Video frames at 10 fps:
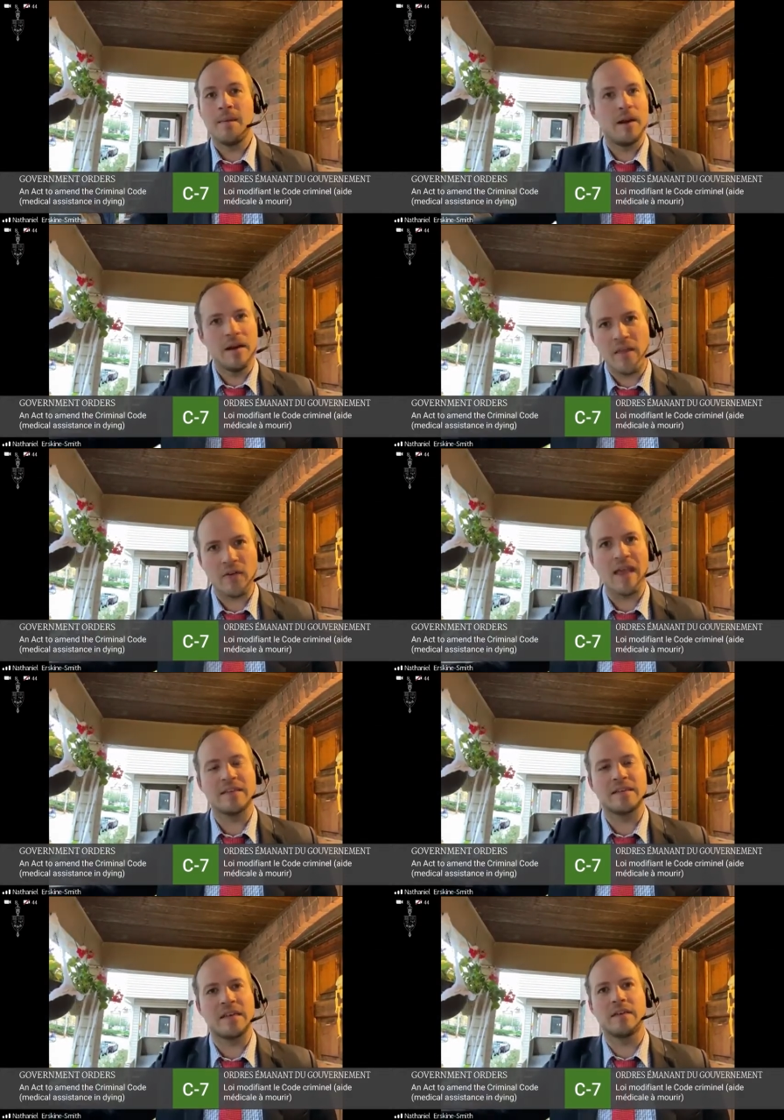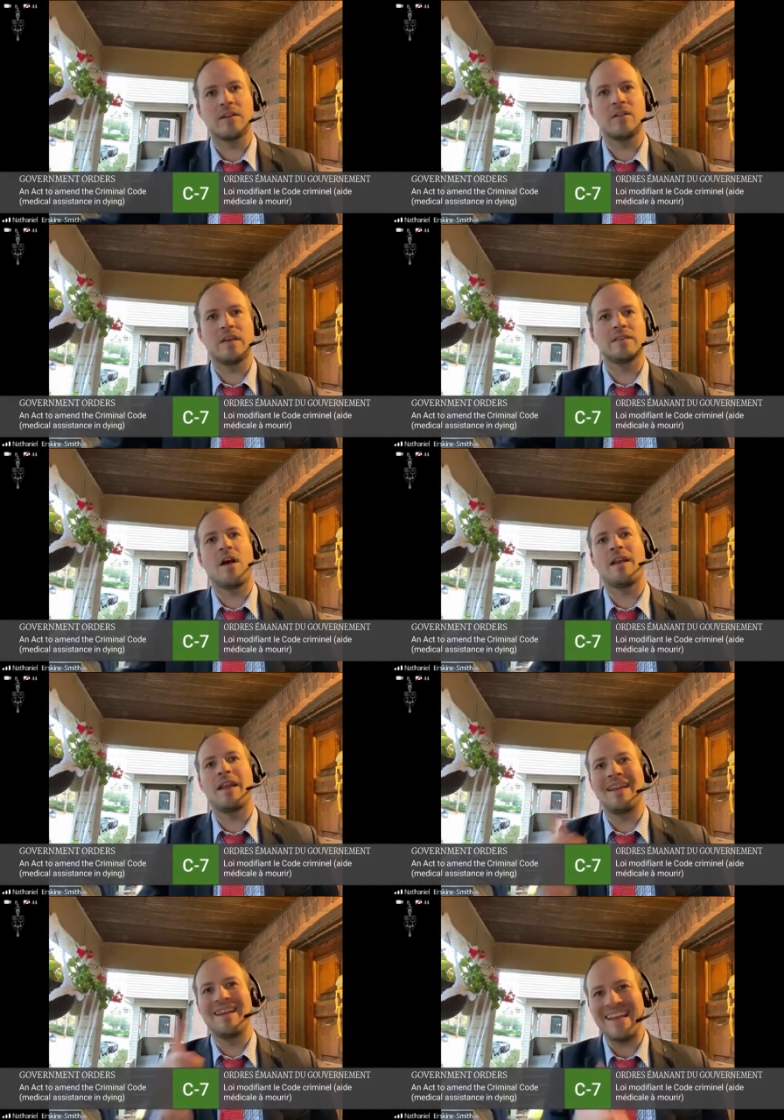But in other cases, it clearly does not.
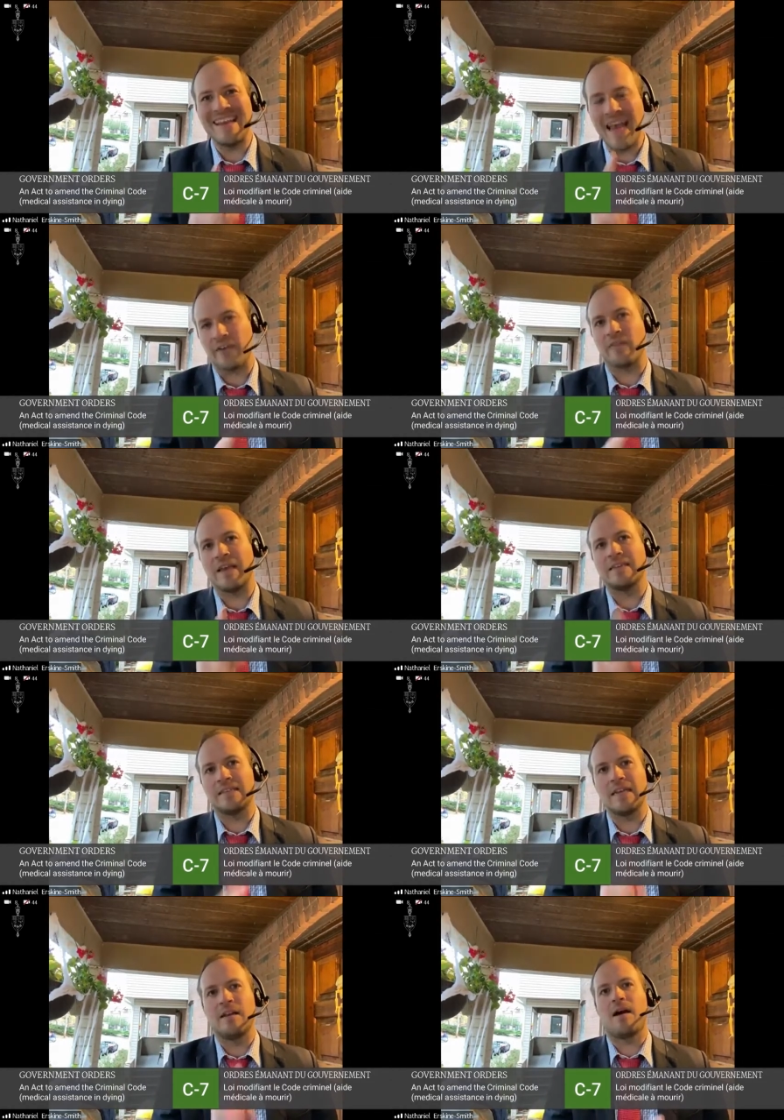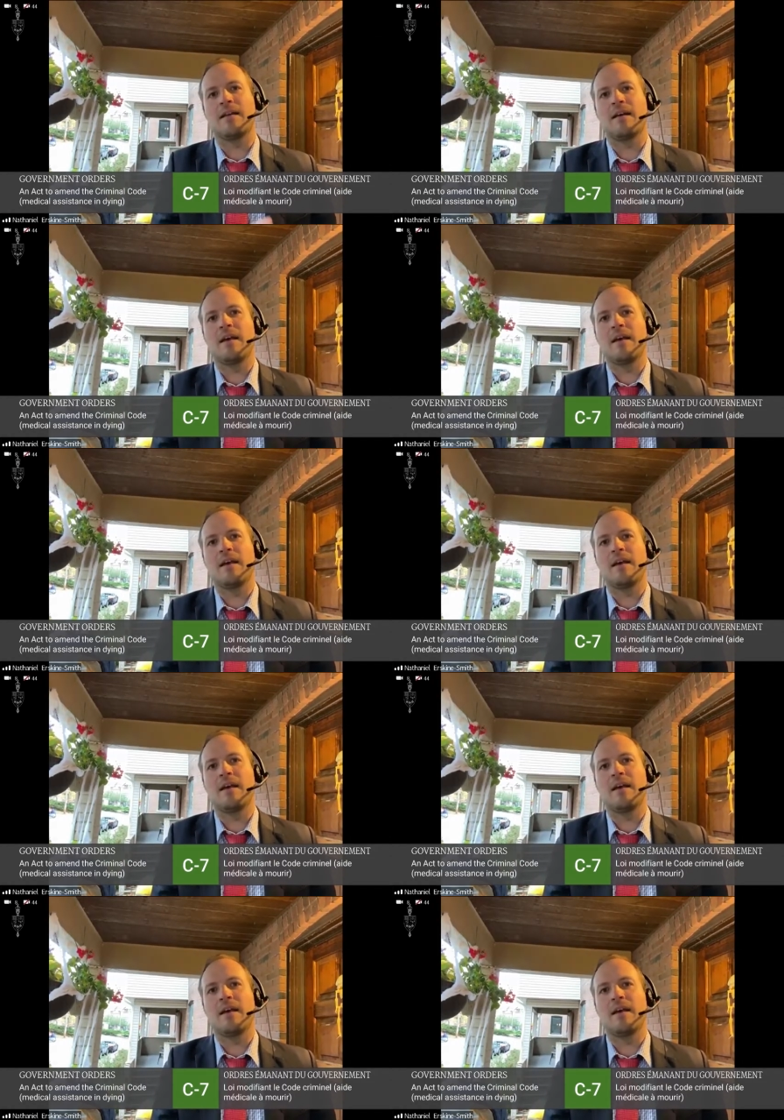And in EF, it did not.